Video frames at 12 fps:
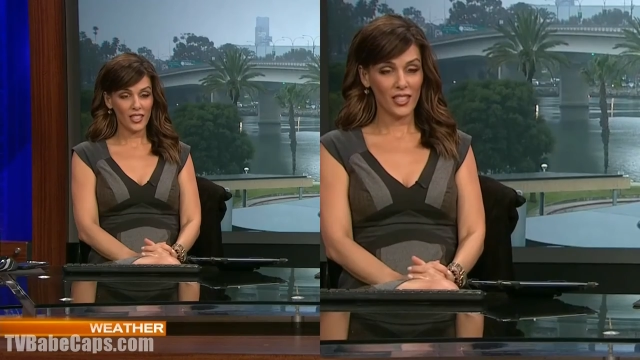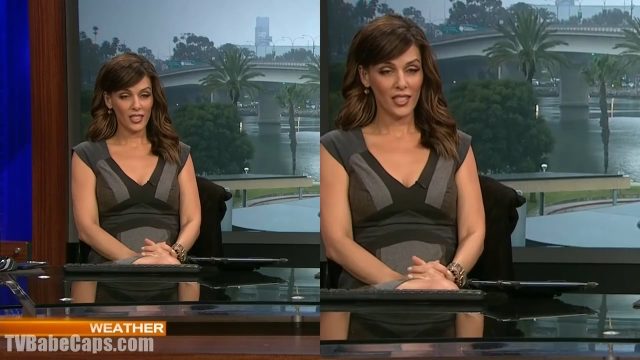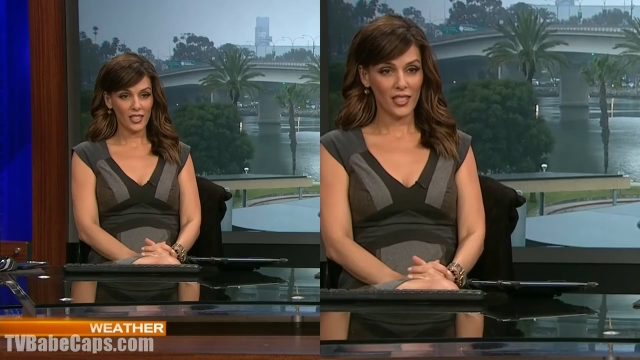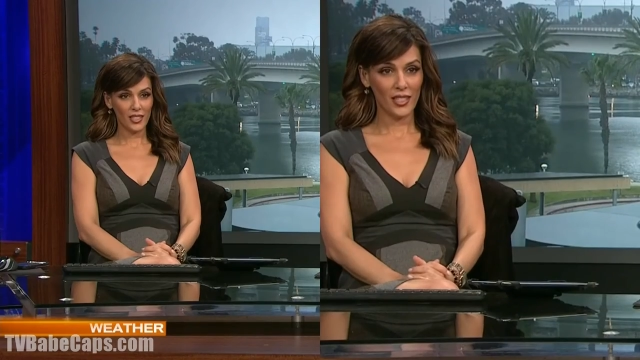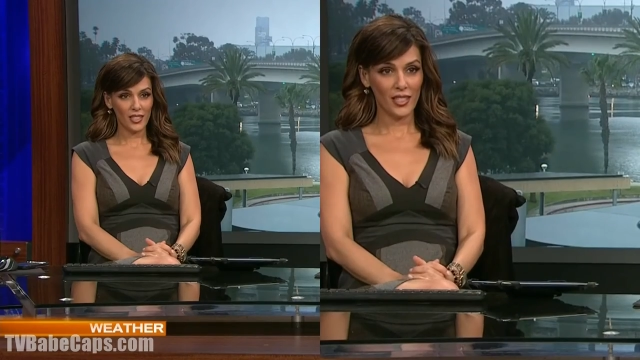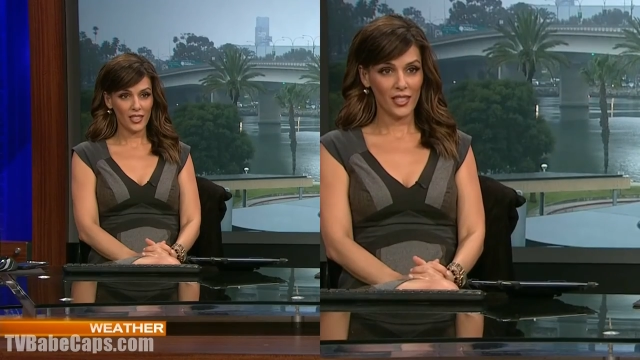
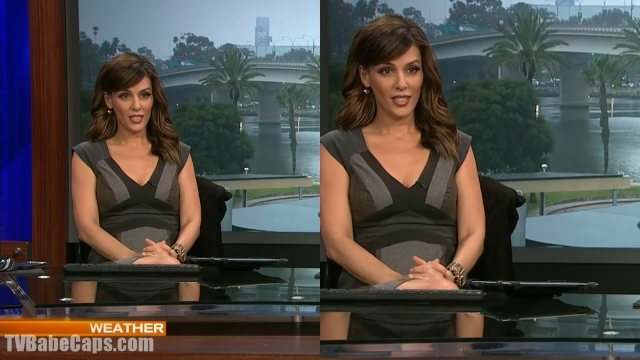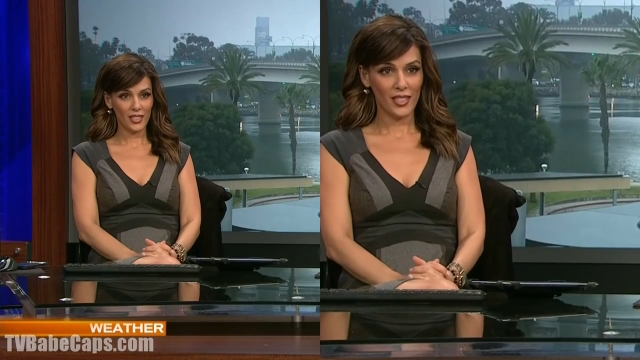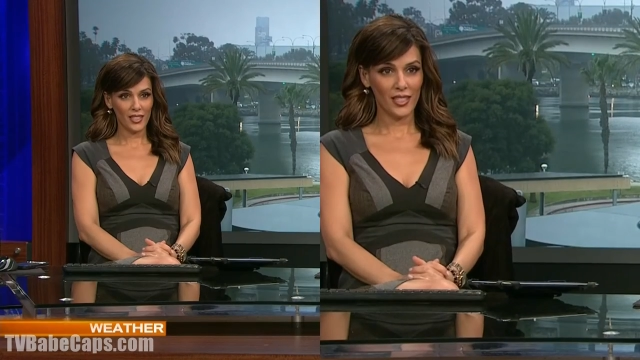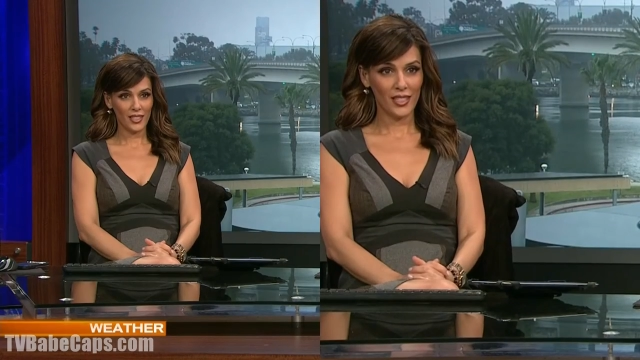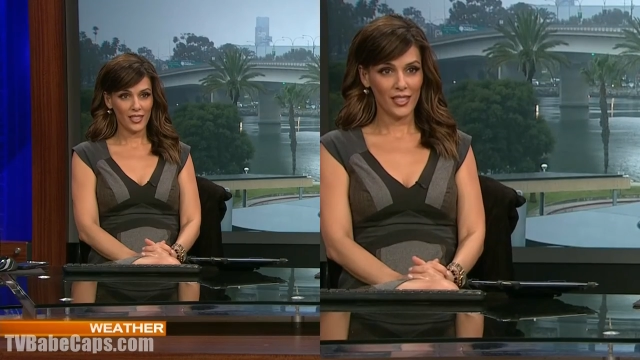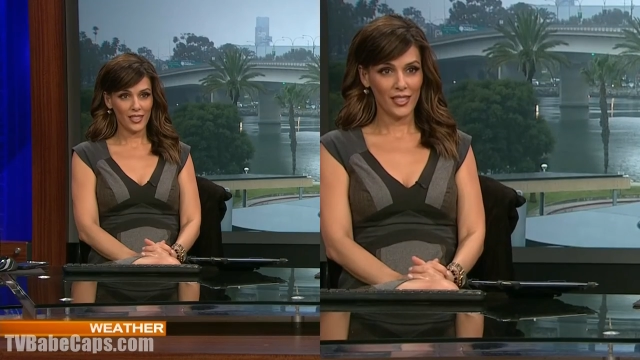
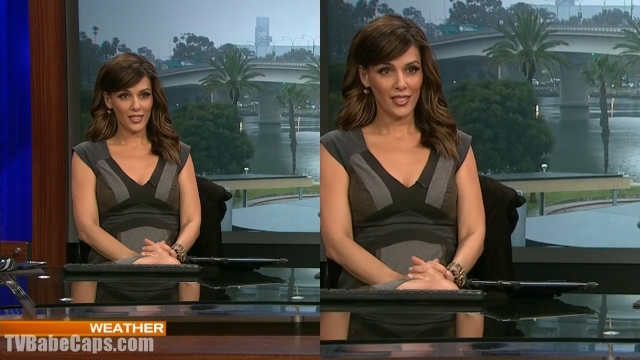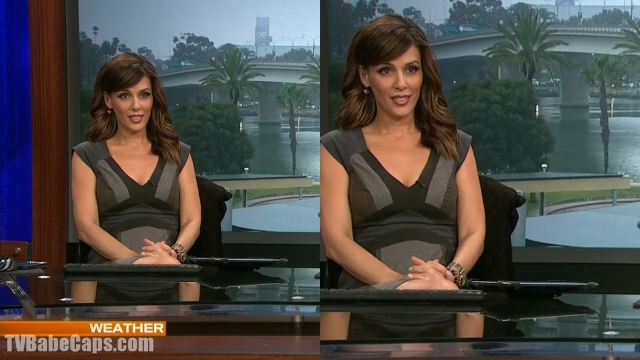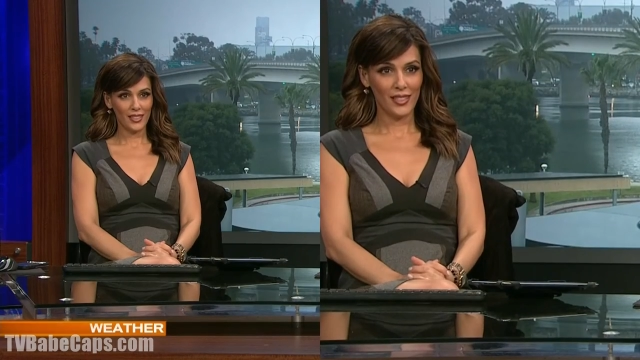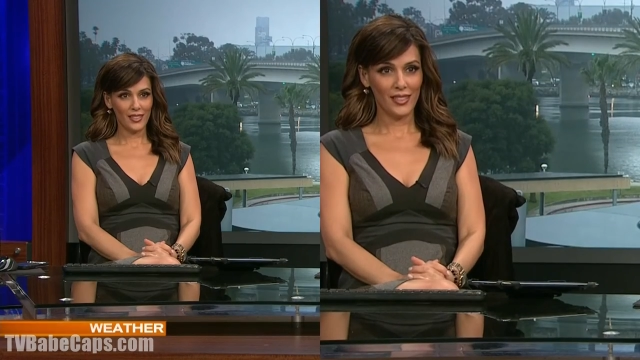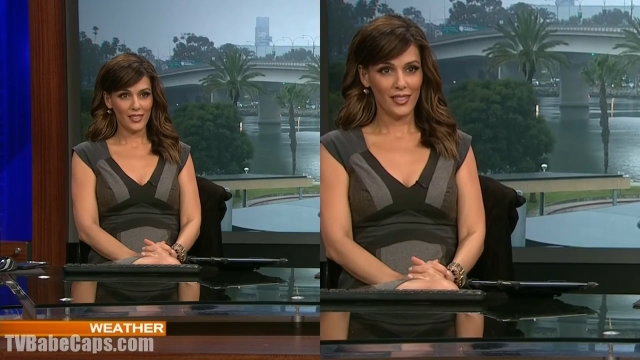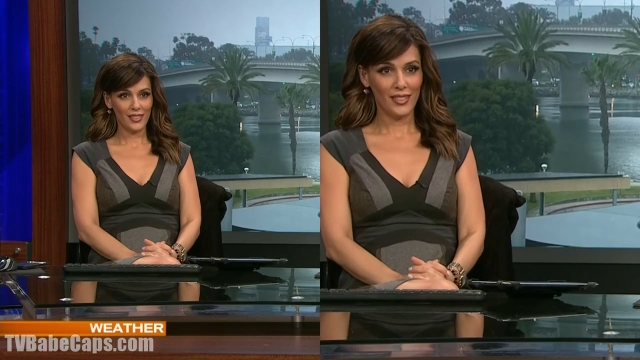
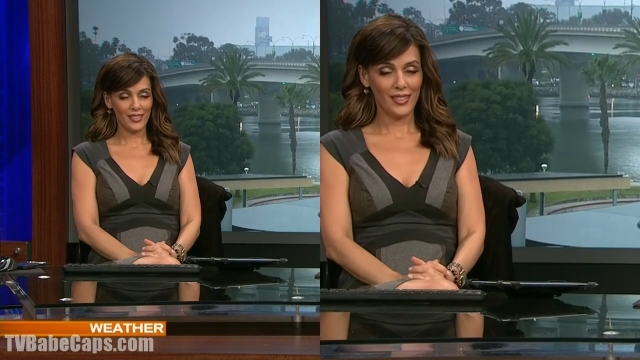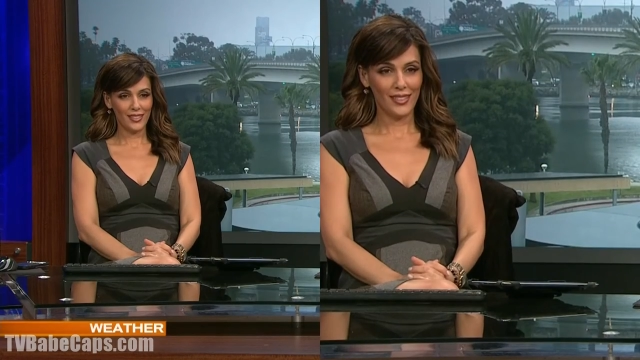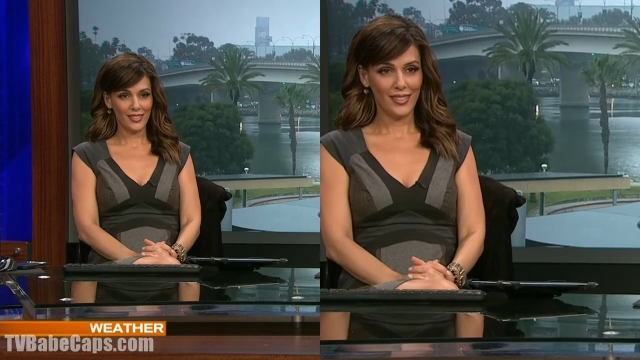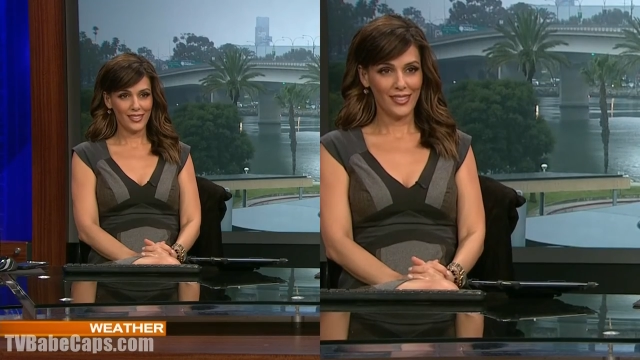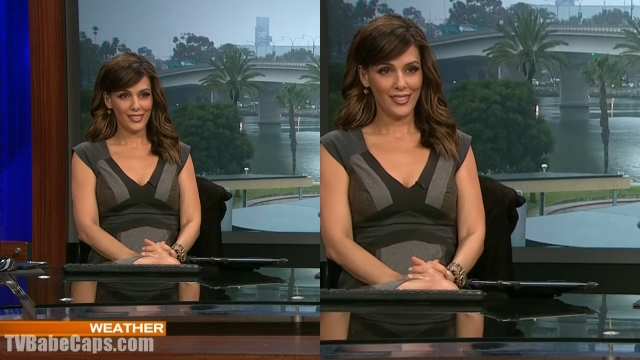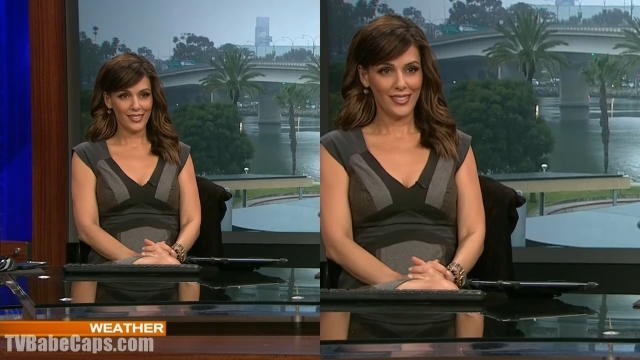
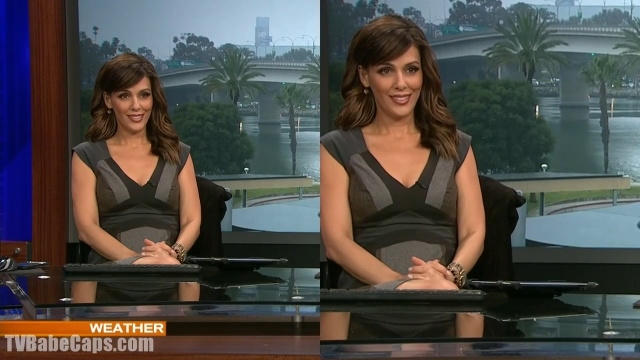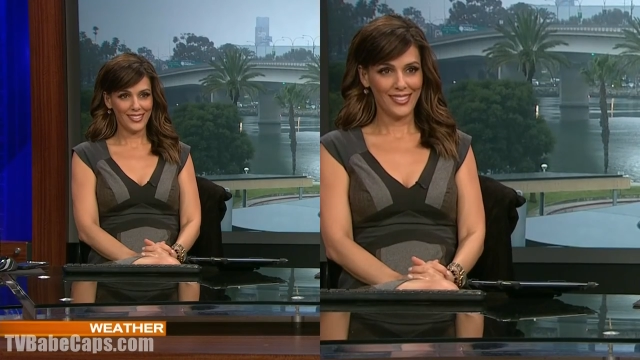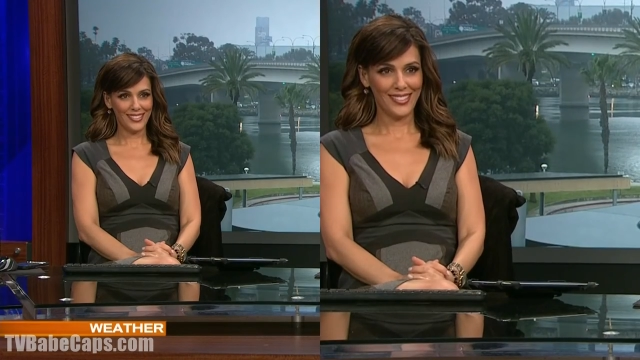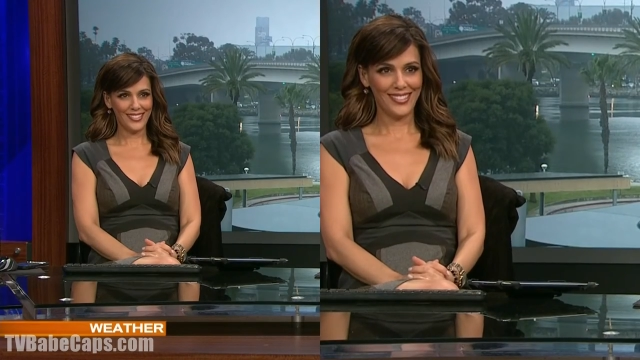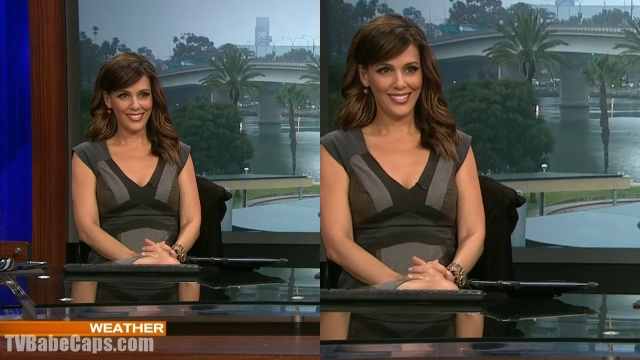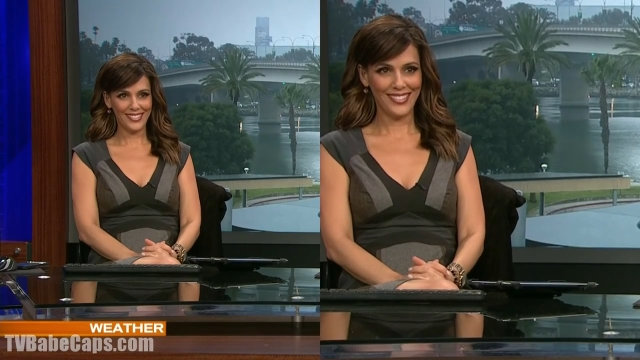(silence)